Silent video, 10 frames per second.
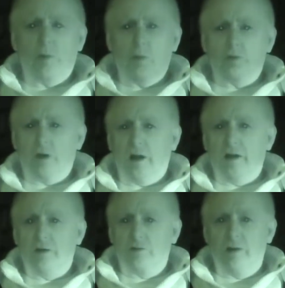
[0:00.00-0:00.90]
was
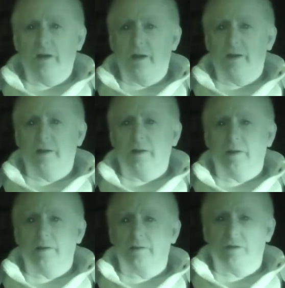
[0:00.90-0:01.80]
an intriguing
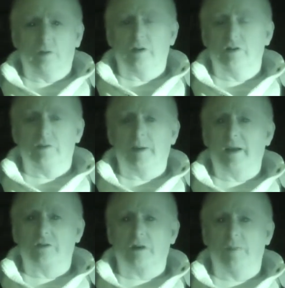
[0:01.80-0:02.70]
situation to
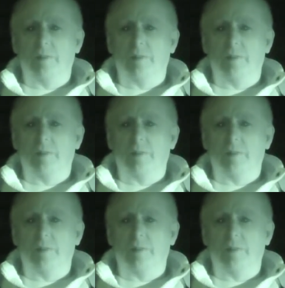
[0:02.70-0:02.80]
make us come